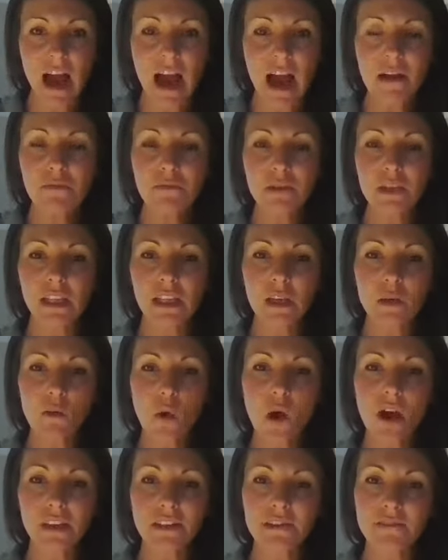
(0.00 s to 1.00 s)
I really
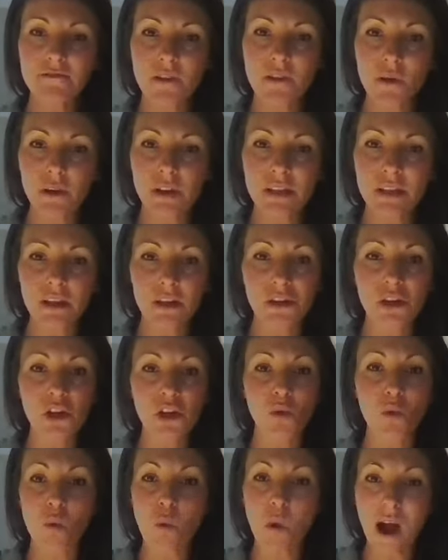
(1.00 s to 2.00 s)
want to focus on
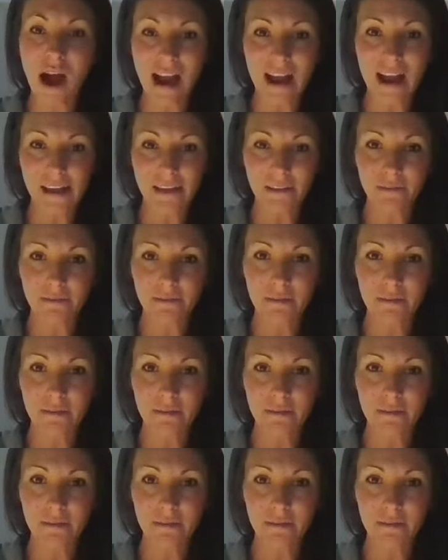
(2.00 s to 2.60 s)
your why.